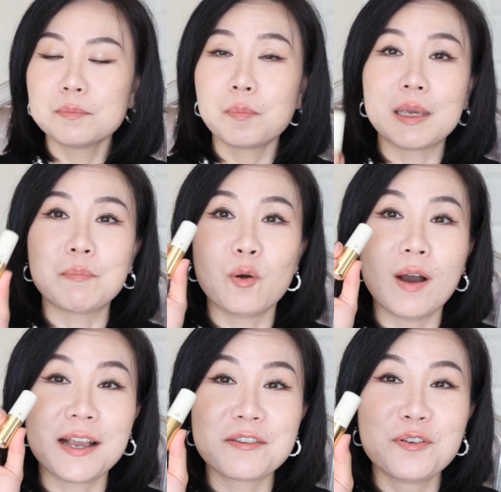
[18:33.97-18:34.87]
People,
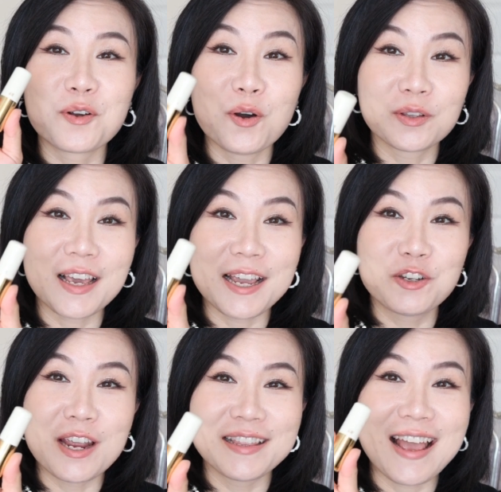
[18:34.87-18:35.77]
I even got the
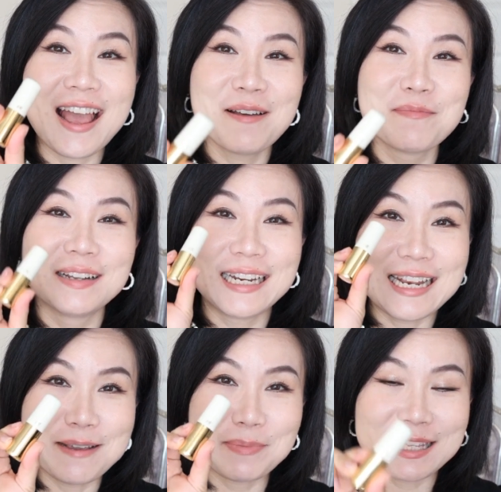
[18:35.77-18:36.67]
H&M
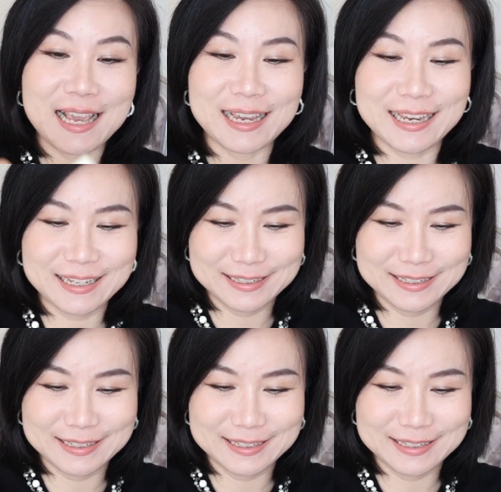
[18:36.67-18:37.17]
lipstick.